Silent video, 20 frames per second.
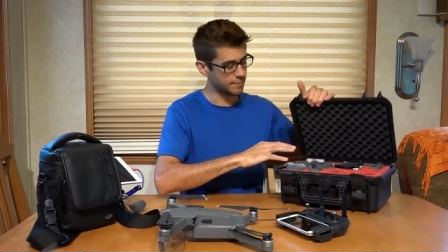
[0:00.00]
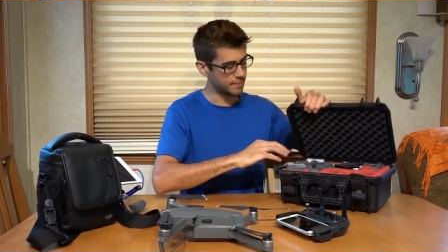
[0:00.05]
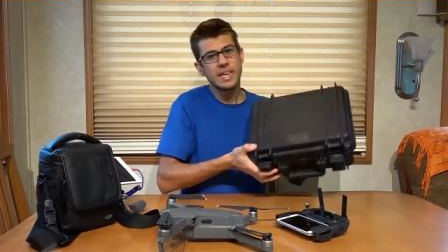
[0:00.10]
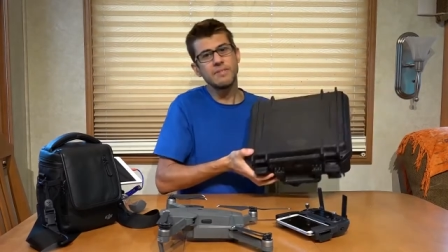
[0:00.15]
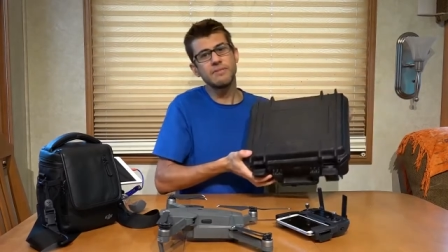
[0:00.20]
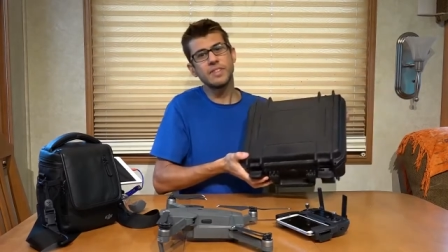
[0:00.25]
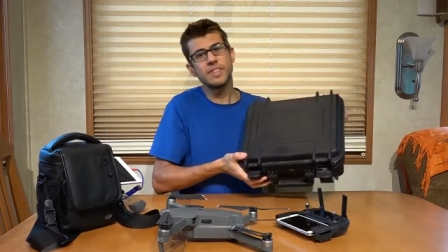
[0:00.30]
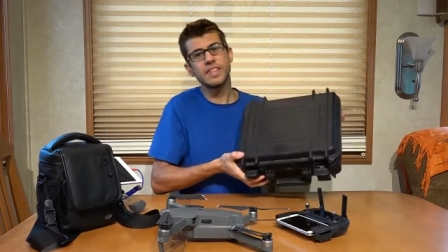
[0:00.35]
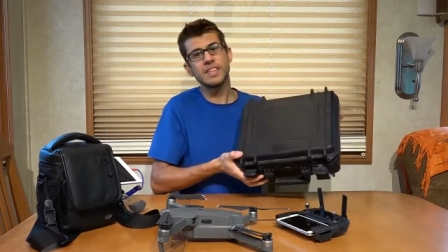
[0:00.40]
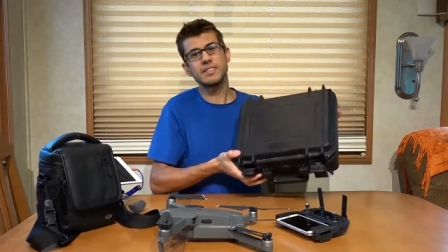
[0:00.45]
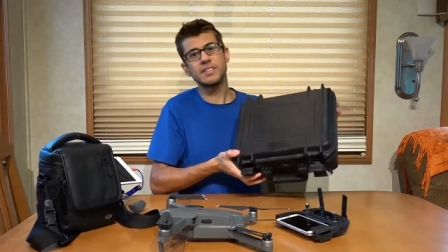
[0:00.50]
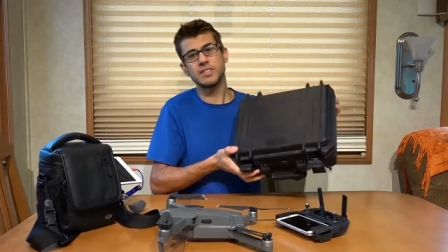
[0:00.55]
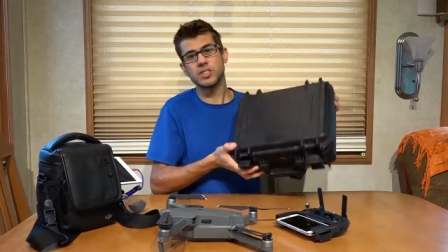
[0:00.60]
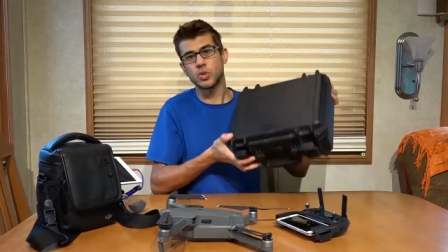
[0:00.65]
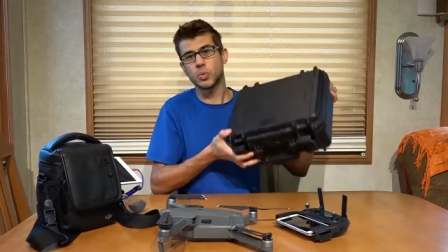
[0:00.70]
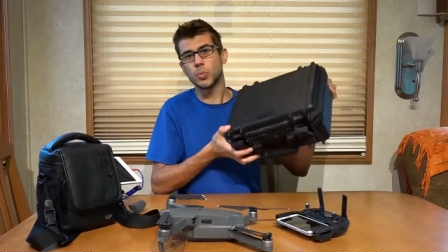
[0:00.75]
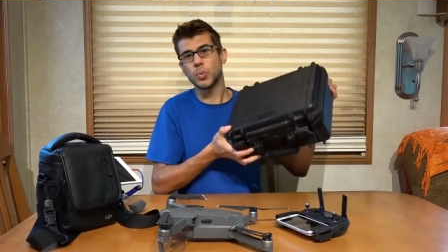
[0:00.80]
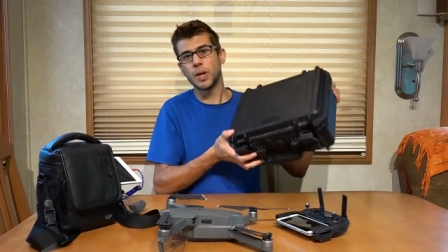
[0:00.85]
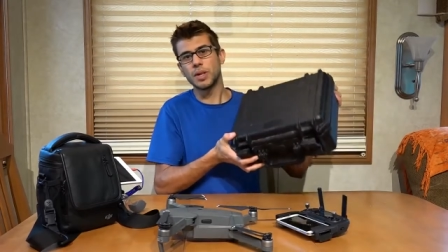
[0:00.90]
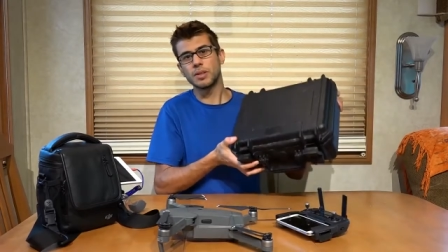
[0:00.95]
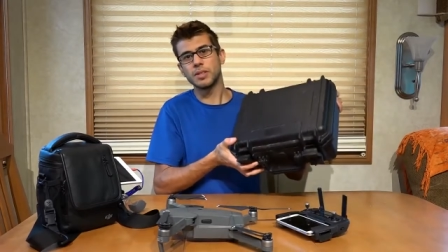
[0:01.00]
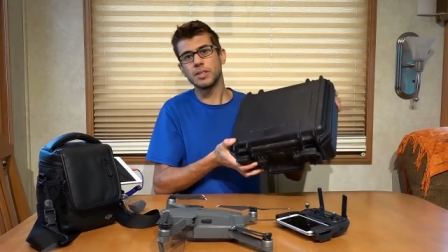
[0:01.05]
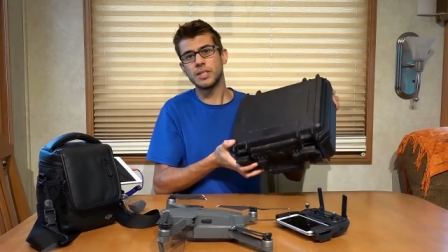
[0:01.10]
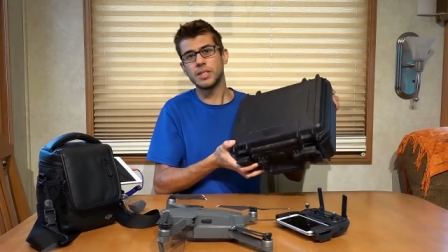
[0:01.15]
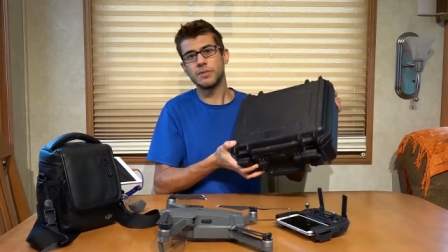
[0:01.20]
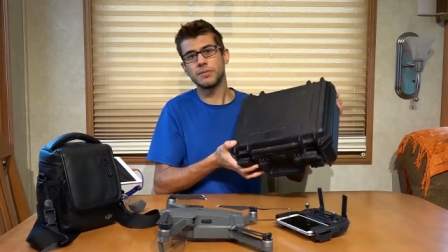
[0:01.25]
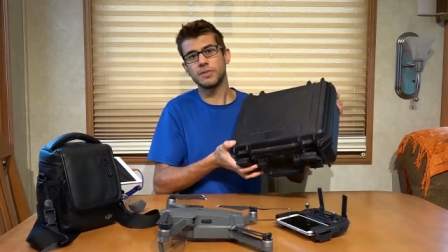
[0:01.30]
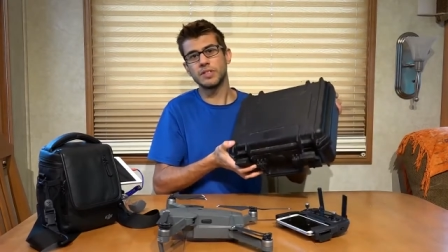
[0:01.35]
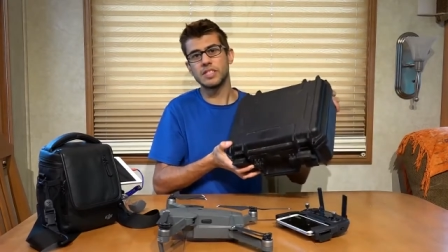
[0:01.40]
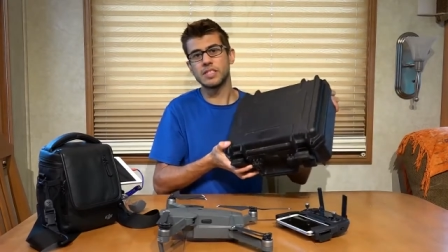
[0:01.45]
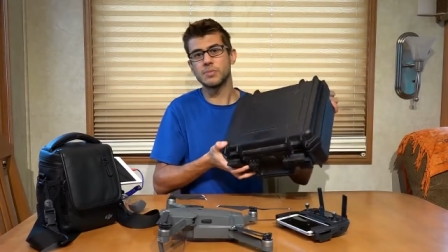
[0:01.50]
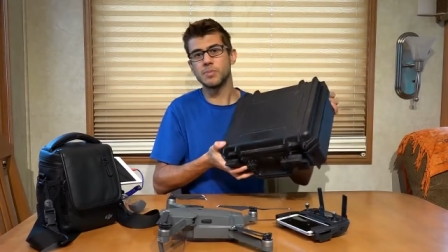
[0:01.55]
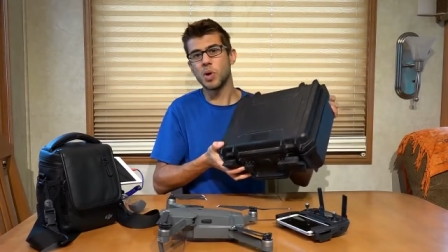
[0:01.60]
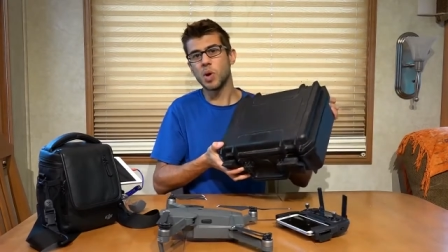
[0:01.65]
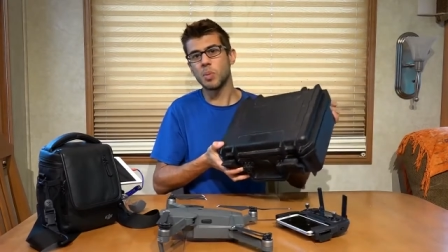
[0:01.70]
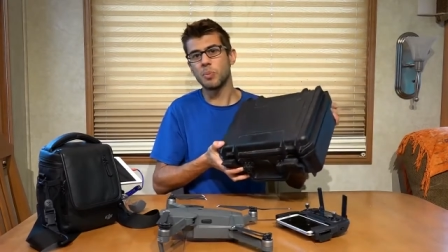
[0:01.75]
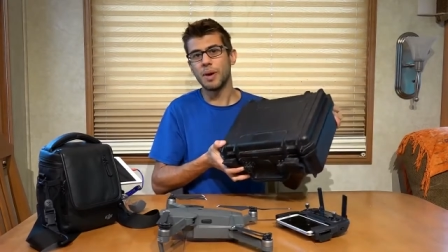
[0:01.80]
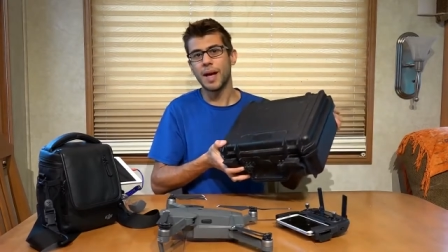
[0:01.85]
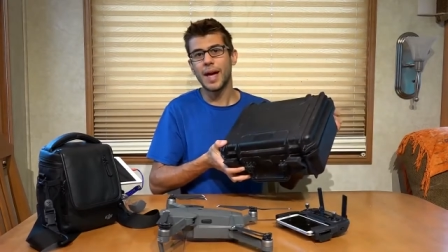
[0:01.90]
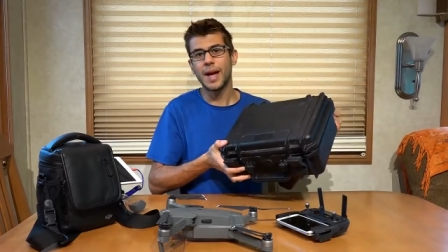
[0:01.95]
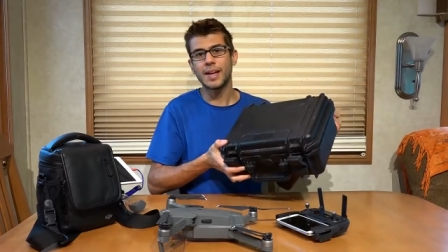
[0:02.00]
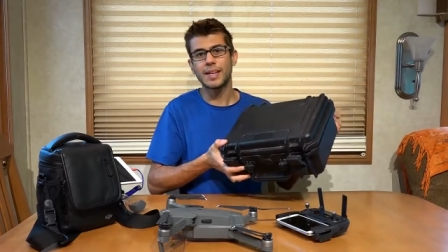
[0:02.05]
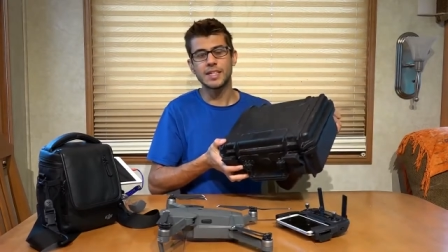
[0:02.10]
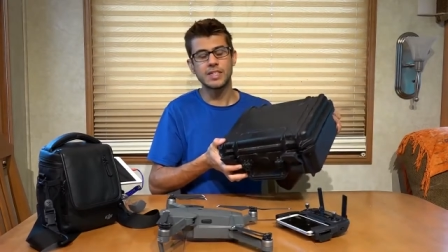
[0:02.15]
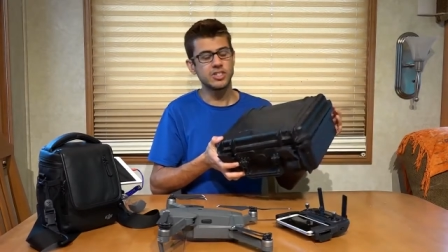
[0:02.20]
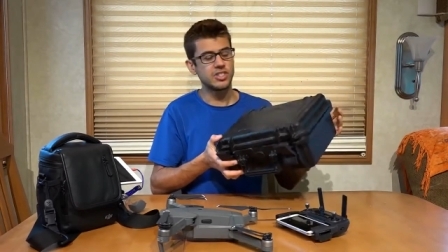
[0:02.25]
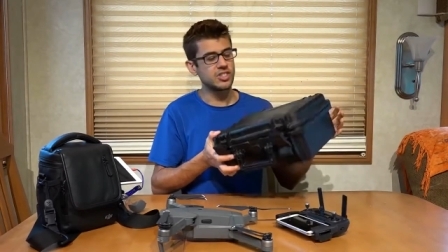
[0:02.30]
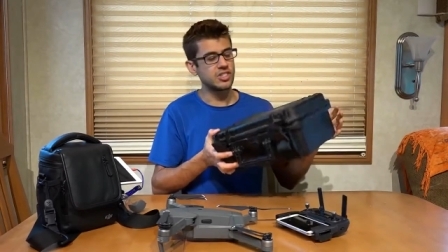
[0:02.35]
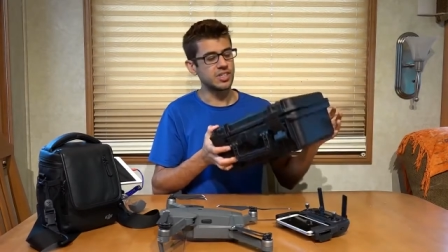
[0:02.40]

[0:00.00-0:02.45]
Even this is a relatively small package